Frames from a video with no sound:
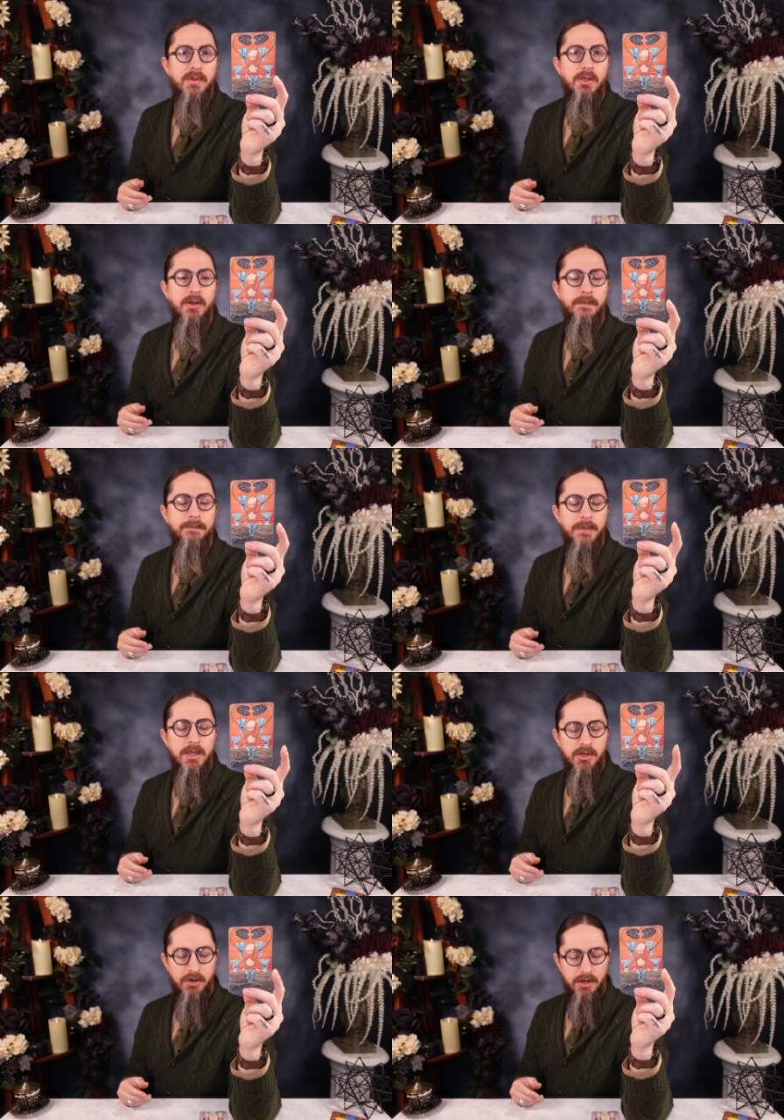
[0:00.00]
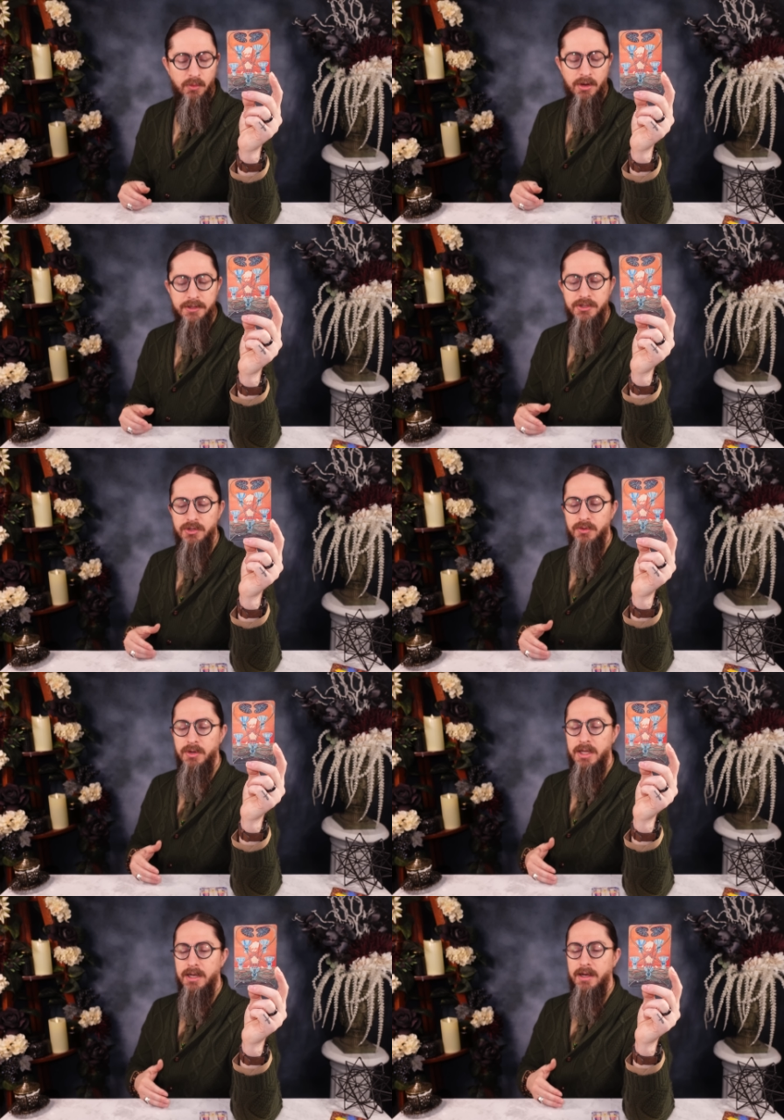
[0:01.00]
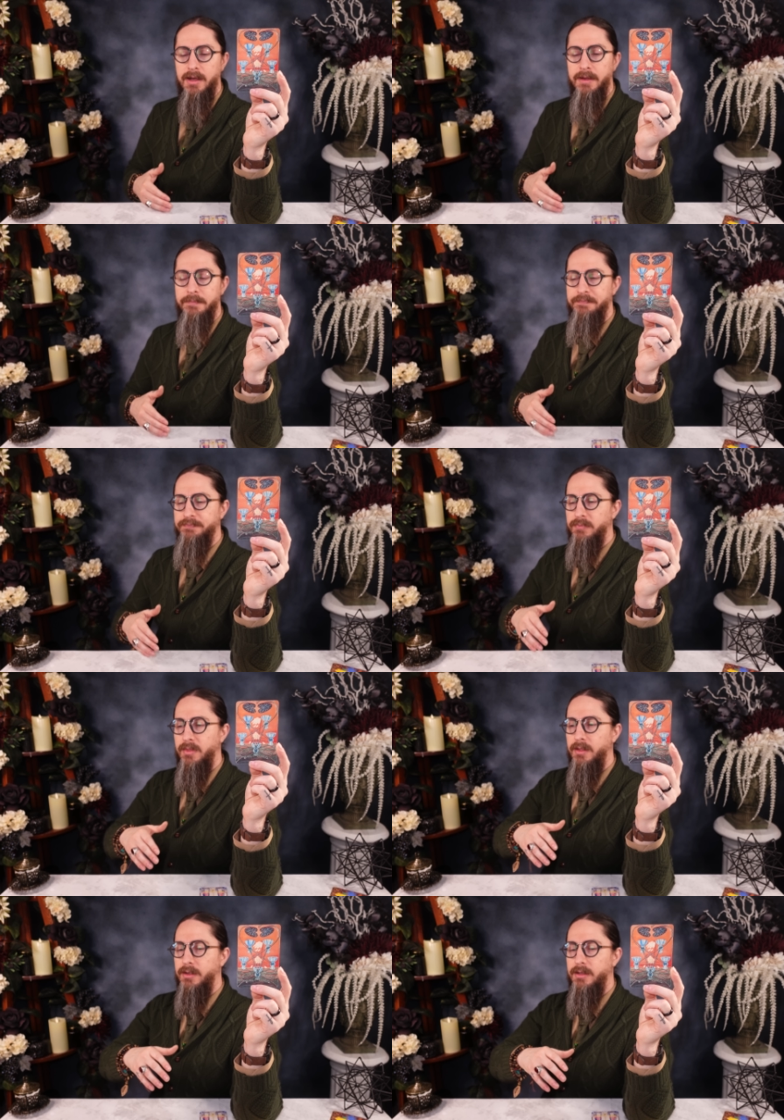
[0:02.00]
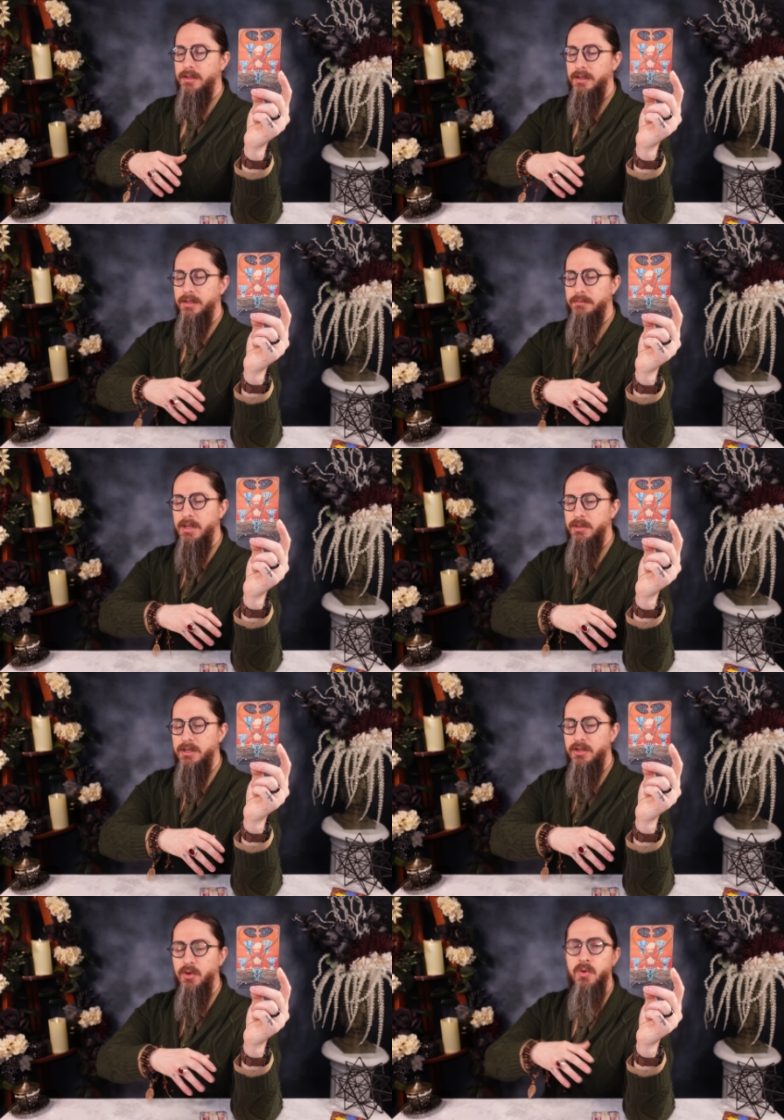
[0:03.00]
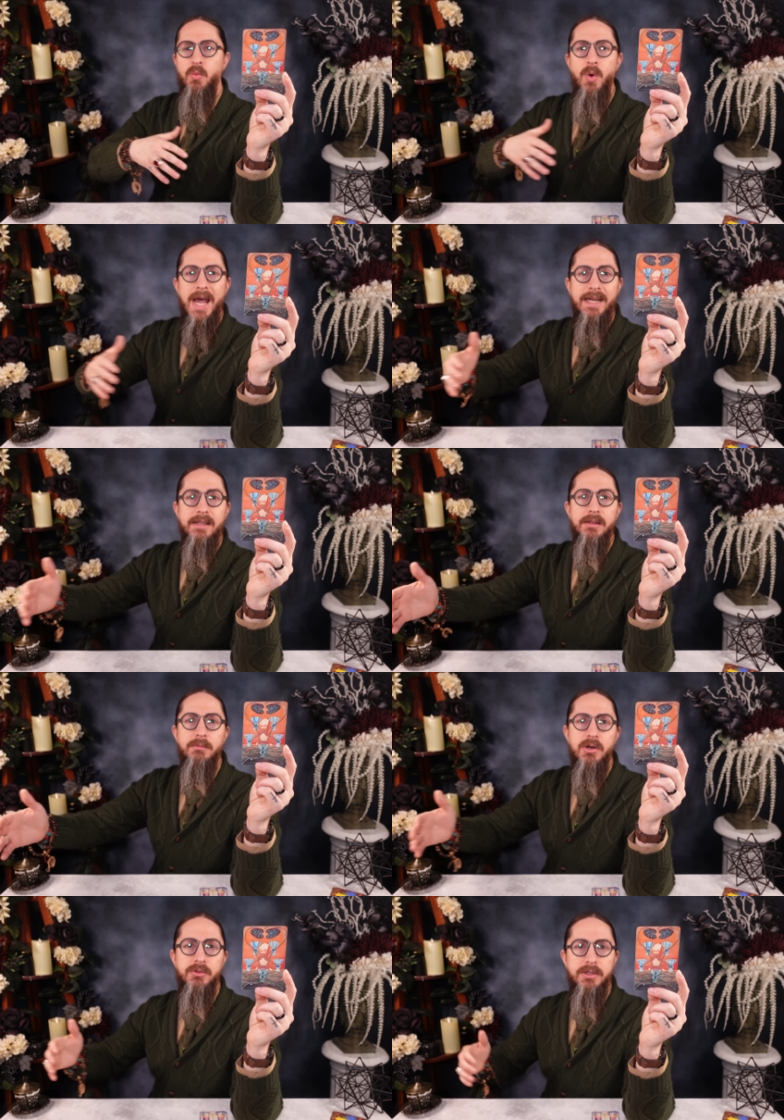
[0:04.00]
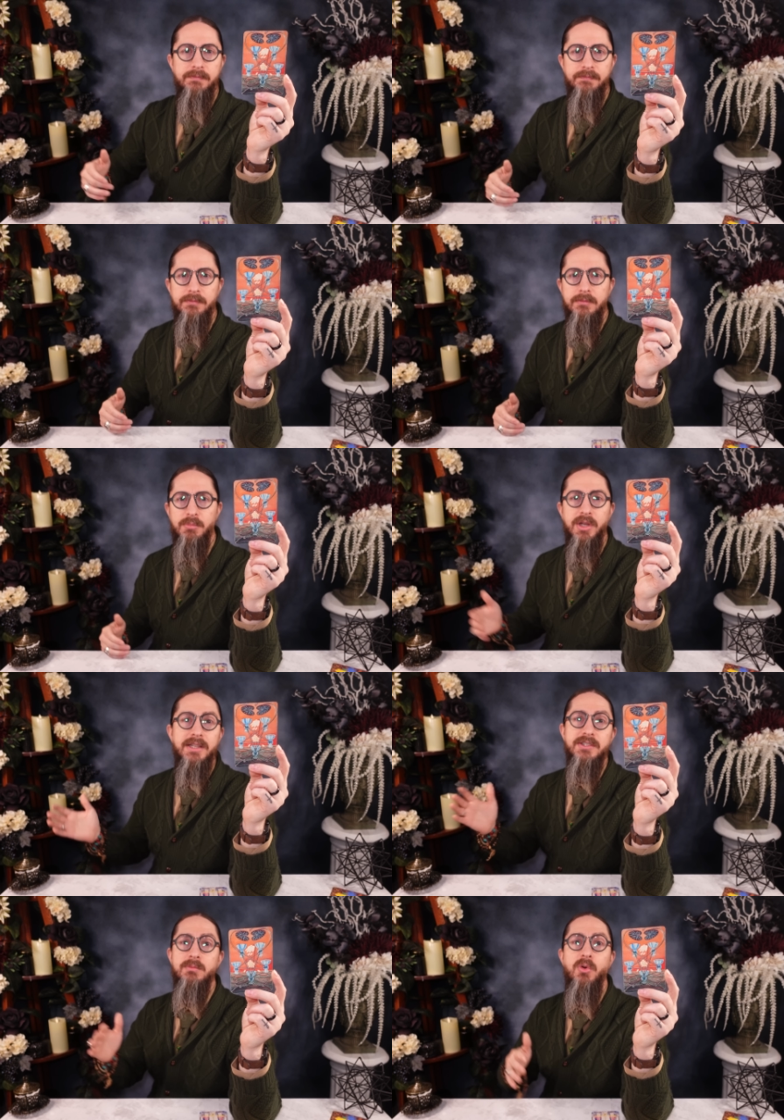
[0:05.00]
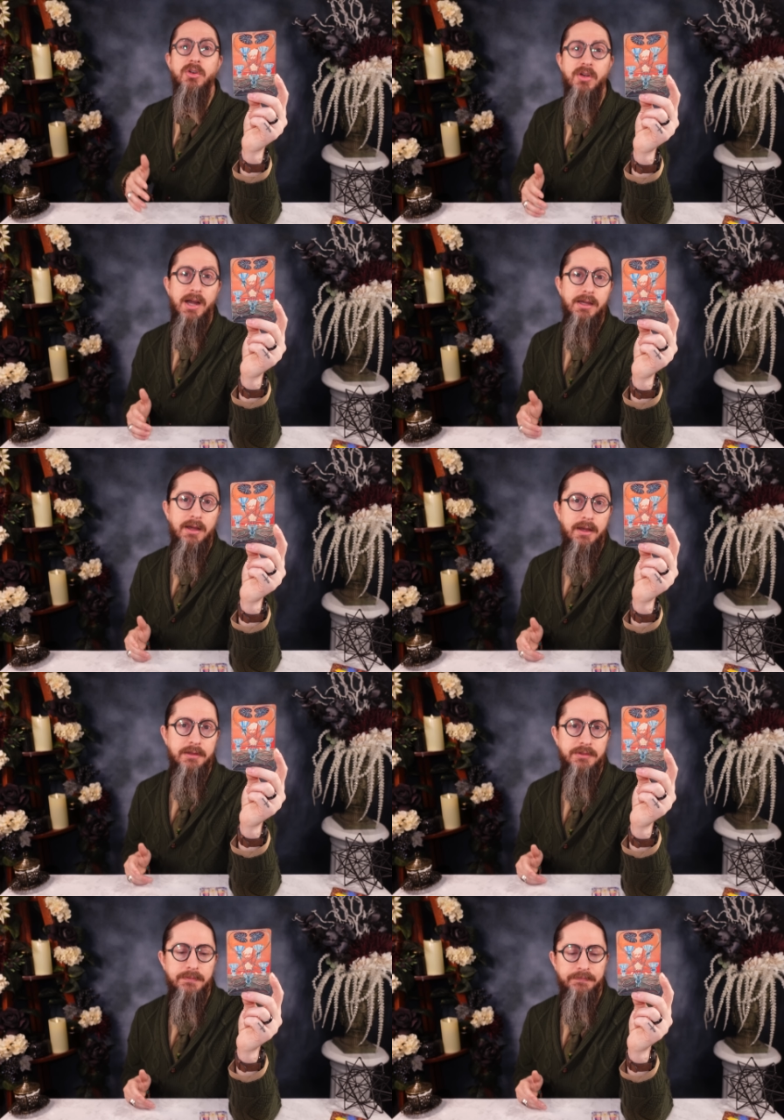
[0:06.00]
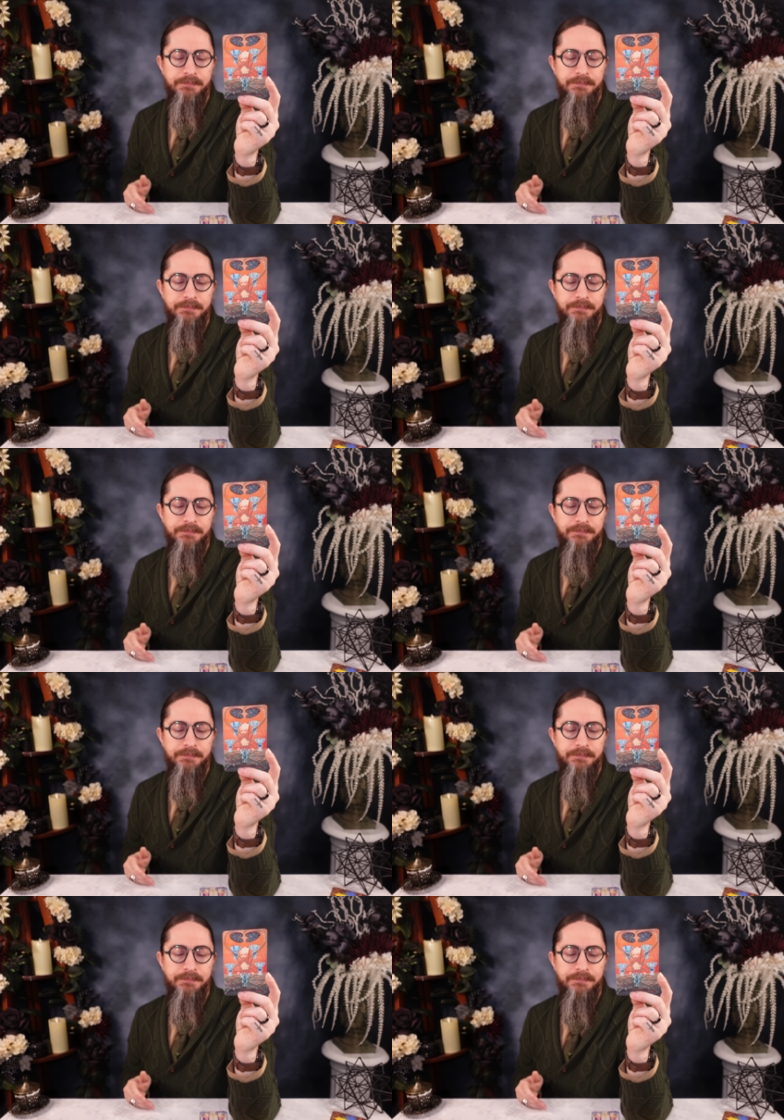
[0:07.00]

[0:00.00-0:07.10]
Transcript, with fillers: You know, you're going to want to uh, maybe, you know, widen the moat, bring in some more crocodiles